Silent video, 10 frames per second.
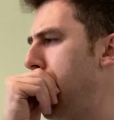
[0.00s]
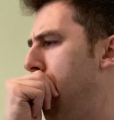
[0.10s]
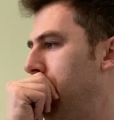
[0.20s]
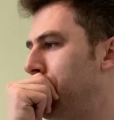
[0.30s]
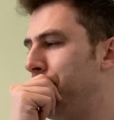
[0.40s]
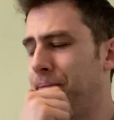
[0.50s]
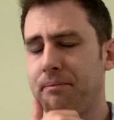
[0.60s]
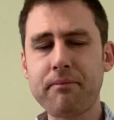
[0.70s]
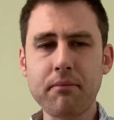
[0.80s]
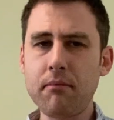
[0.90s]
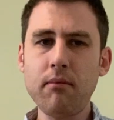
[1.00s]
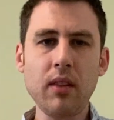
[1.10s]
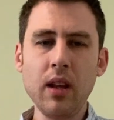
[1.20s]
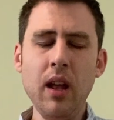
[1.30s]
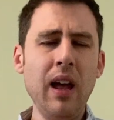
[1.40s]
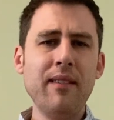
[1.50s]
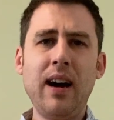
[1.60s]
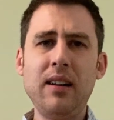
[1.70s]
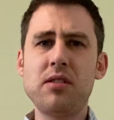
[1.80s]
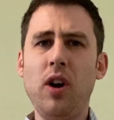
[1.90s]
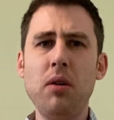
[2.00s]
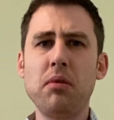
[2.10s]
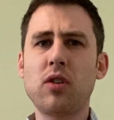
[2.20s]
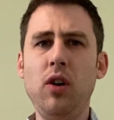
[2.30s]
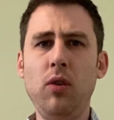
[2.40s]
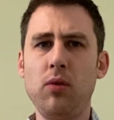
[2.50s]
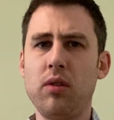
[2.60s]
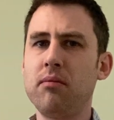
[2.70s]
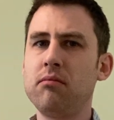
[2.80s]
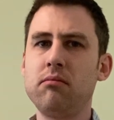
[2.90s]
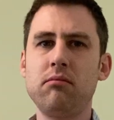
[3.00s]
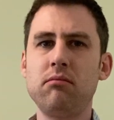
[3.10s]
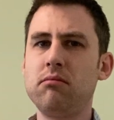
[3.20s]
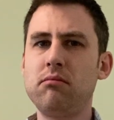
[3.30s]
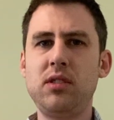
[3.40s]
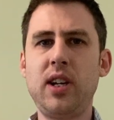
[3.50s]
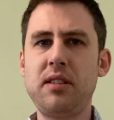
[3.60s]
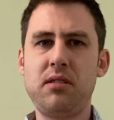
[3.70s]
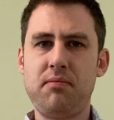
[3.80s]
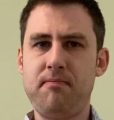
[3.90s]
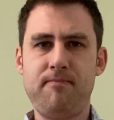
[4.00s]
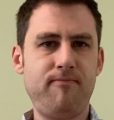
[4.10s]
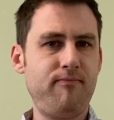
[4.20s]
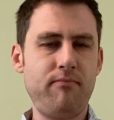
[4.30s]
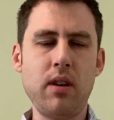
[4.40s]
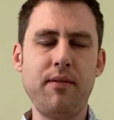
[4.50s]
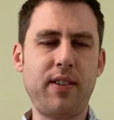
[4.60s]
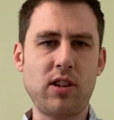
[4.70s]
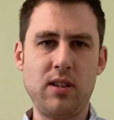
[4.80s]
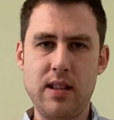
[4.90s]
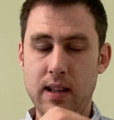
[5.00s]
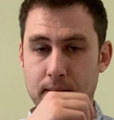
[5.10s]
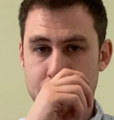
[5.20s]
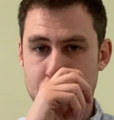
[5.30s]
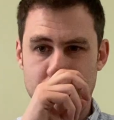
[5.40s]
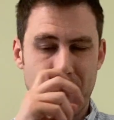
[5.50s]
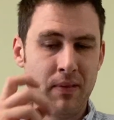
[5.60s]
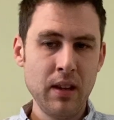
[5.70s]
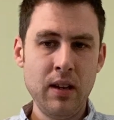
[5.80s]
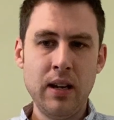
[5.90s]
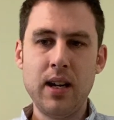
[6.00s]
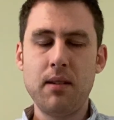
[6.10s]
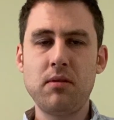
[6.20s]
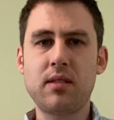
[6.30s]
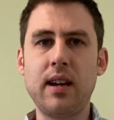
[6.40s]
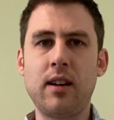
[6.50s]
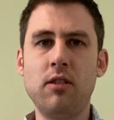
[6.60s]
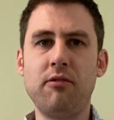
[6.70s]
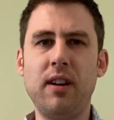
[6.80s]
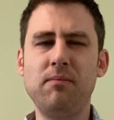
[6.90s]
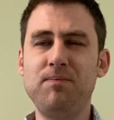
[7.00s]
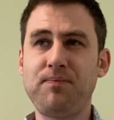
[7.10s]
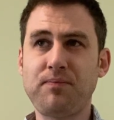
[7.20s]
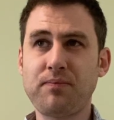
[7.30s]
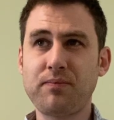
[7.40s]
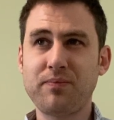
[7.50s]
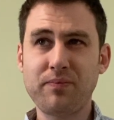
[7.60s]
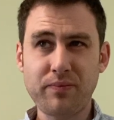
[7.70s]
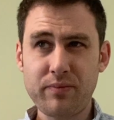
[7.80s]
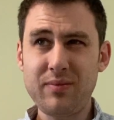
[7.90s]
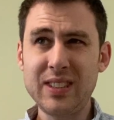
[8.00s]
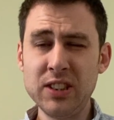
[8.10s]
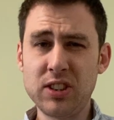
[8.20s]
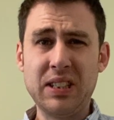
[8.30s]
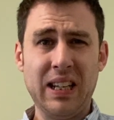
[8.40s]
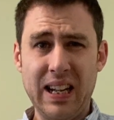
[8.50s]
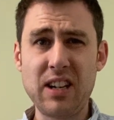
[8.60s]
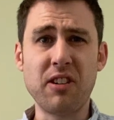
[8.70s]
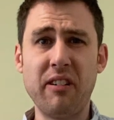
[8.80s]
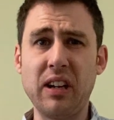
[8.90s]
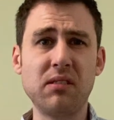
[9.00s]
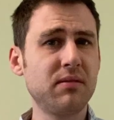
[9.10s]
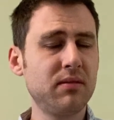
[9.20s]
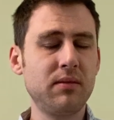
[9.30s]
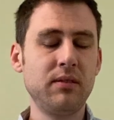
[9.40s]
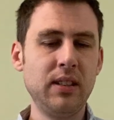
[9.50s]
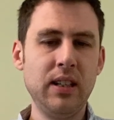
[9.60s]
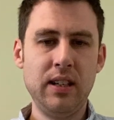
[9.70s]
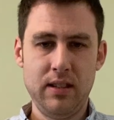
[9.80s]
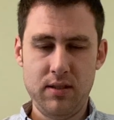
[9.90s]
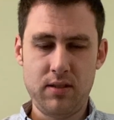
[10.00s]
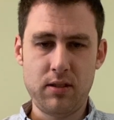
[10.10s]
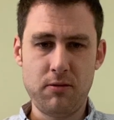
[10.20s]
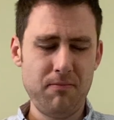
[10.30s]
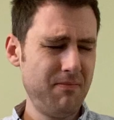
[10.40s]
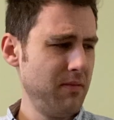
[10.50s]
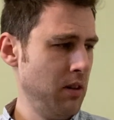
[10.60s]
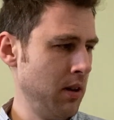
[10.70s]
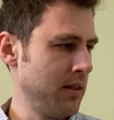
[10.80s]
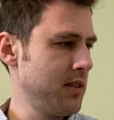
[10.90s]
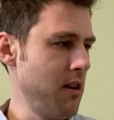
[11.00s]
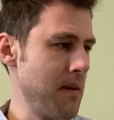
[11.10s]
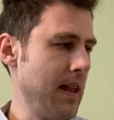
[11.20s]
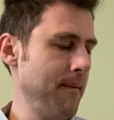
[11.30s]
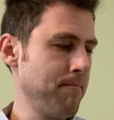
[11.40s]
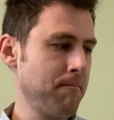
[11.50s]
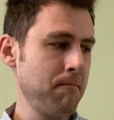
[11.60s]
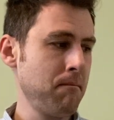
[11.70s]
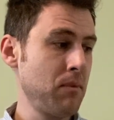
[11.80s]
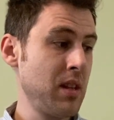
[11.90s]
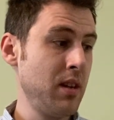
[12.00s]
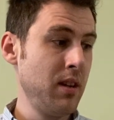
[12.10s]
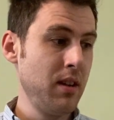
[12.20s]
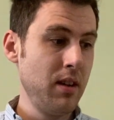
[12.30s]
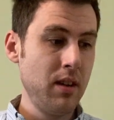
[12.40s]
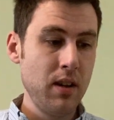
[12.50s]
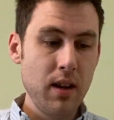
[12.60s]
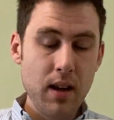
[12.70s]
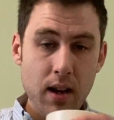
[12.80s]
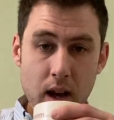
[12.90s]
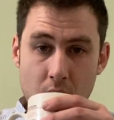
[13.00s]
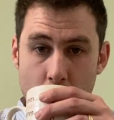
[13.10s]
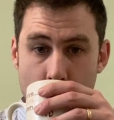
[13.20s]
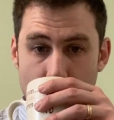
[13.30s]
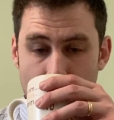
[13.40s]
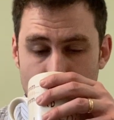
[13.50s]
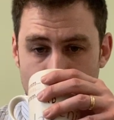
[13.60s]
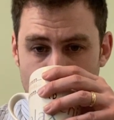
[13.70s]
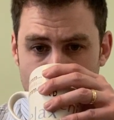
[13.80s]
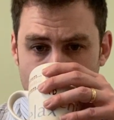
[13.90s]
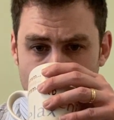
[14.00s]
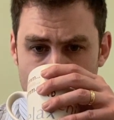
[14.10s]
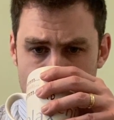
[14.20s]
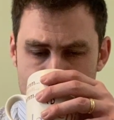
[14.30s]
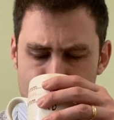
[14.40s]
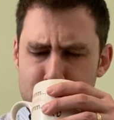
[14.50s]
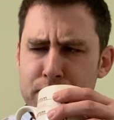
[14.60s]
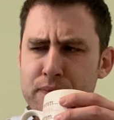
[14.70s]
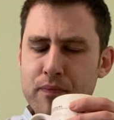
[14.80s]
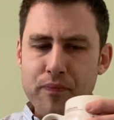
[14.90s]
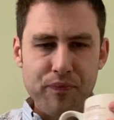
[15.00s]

Had this horrible cold chest infectiony thing. I'm just getting over it it's just lingering. So, oh, sorry about that. Uh, hmm.